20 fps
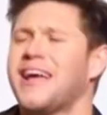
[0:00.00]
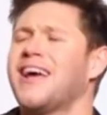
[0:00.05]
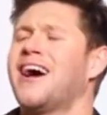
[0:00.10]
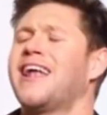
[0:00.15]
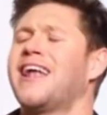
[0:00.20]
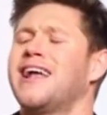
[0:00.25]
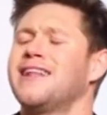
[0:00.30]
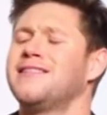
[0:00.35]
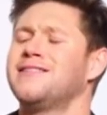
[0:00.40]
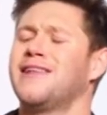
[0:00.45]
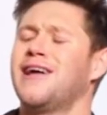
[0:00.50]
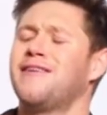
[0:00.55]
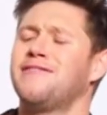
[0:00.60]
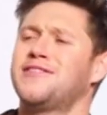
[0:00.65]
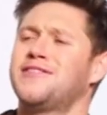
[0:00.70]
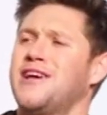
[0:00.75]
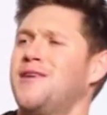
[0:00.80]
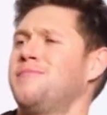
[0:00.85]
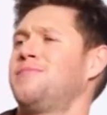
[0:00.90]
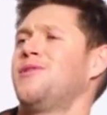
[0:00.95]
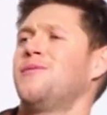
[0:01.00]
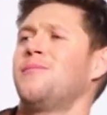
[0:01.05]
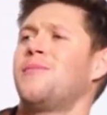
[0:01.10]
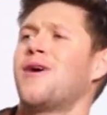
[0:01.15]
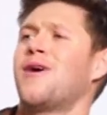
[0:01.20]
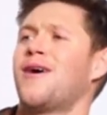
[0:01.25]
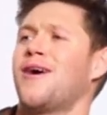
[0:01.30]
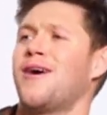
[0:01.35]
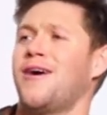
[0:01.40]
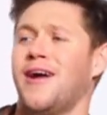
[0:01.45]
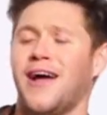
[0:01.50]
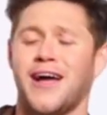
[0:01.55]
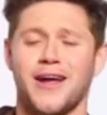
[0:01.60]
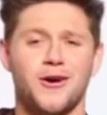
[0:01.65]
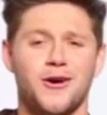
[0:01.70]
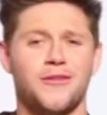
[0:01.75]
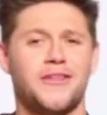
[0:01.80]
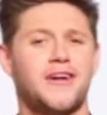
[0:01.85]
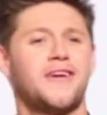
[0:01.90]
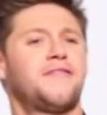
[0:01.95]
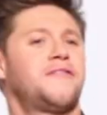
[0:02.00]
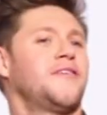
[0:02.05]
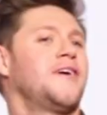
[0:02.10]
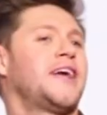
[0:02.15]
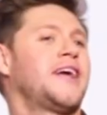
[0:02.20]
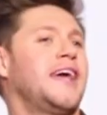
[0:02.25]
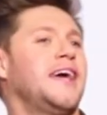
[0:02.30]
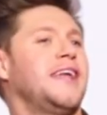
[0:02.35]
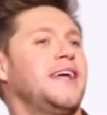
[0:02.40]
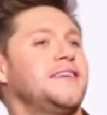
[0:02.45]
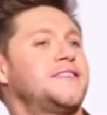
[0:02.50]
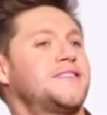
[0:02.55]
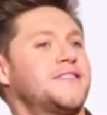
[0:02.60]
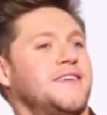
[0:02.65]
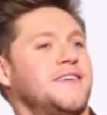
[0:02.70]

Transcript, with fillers: god, I love Temple Bar. I go there for a Guinness,